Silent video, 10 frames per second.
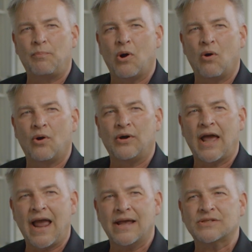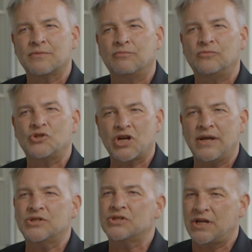part has some
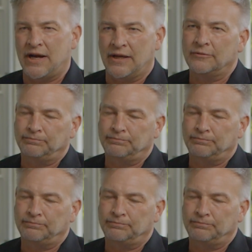changes in it.